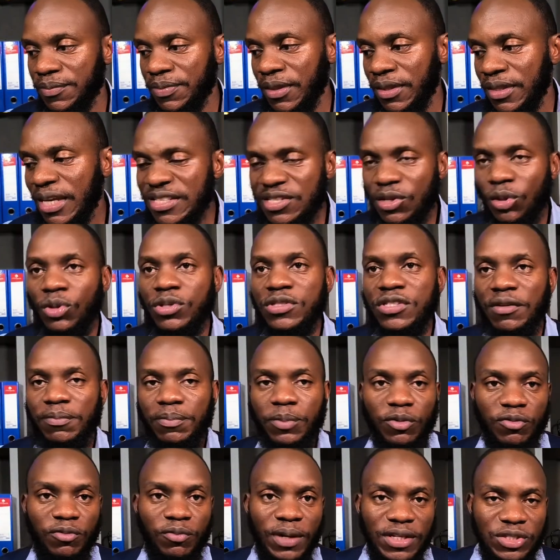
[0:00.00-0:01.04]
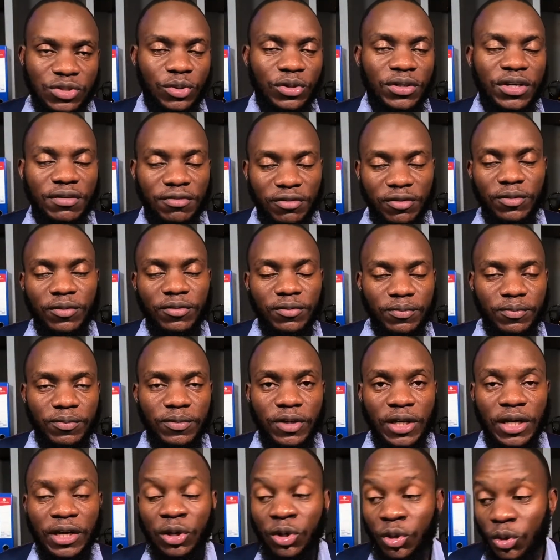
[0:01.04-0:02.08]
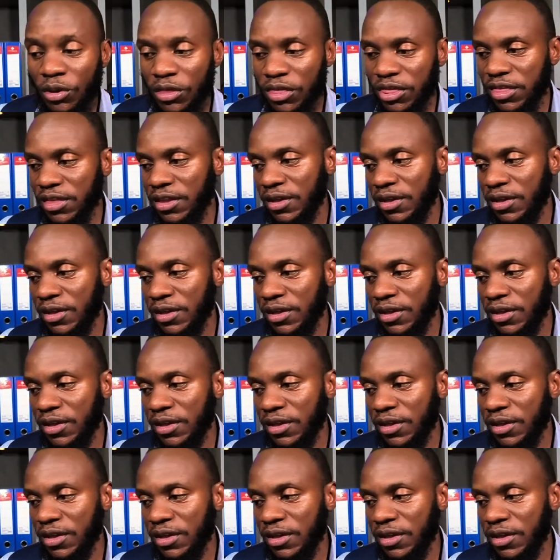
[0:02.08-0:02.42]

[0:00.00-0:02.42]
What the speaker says: That's the concept of muscle growth.